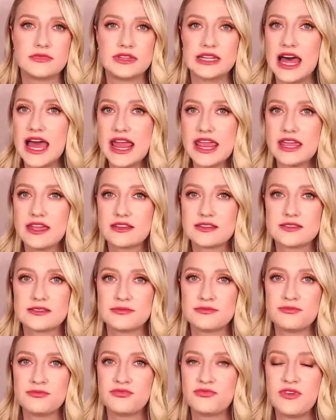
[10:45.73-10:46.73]
liked,
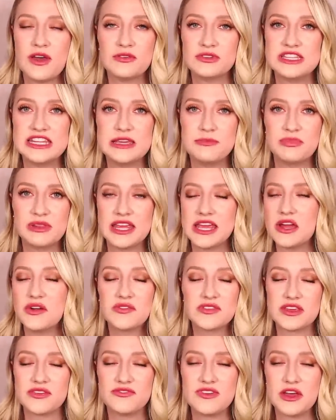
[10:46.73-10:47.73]
felt deeply
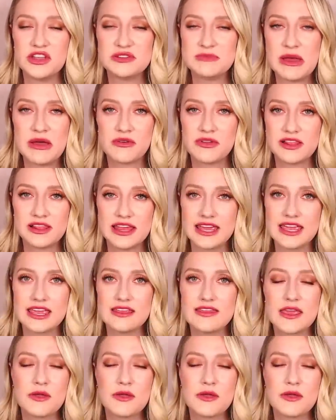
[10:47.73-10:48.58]
however they felt about Clayton.